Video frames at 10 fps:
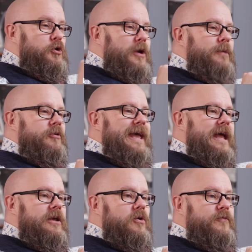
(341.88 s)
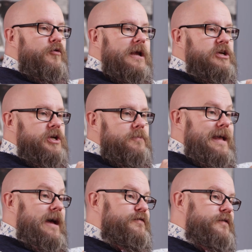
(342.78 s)
You're able to edit your information,
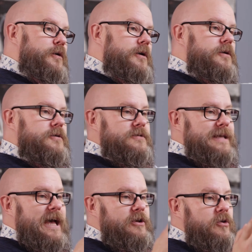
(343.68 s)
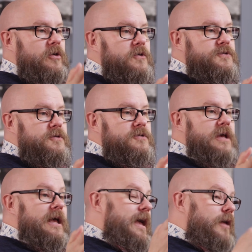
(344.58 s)
add photos, add new users,
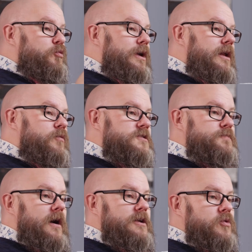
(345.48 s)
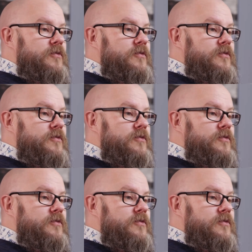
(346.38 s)
and read and respond to